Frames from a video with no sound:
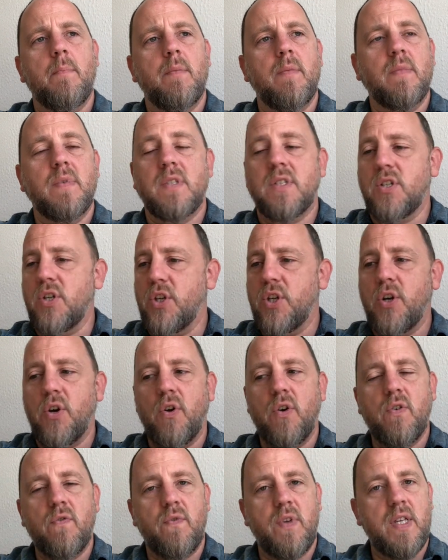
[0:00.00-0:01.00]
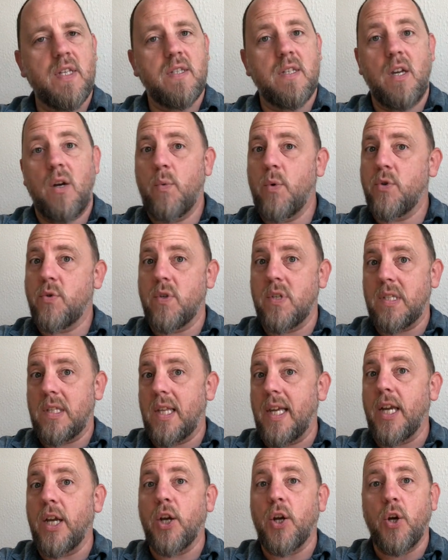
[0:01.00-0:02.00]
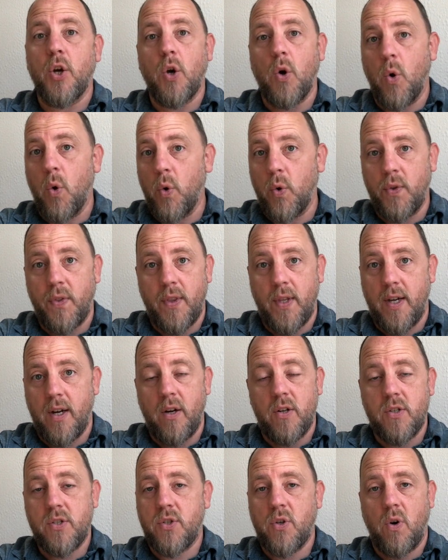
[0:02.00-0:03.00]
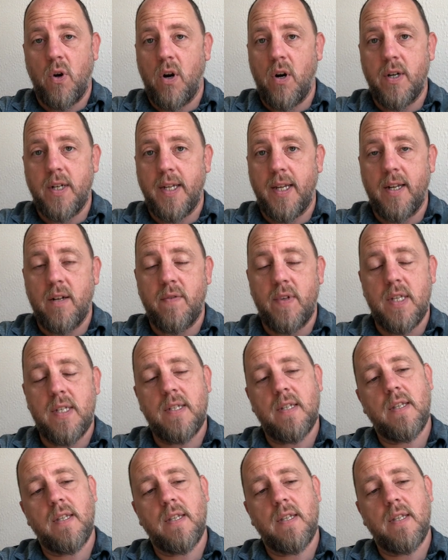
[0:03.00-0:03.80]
secured visa, which was like gold there, so hard to get a visa